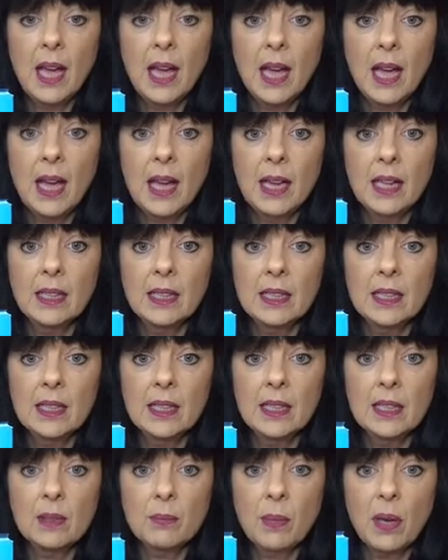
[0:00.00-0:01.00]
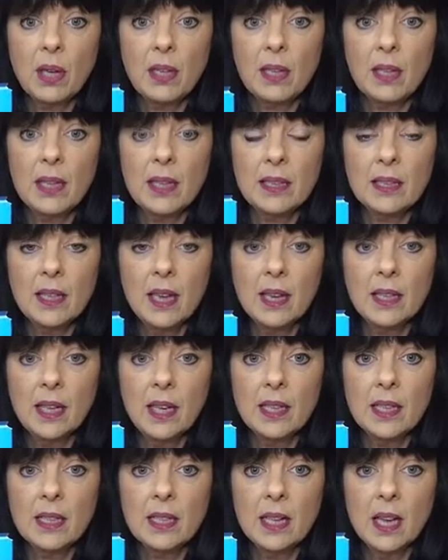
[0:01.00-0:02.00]
and this bottle is
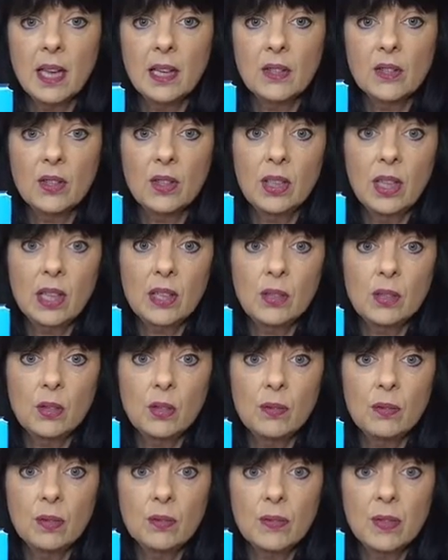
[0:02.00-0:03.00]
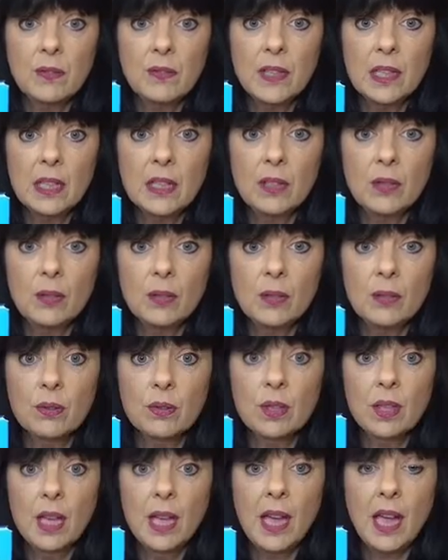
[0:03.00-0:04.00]
£9.99, so you get two for €15.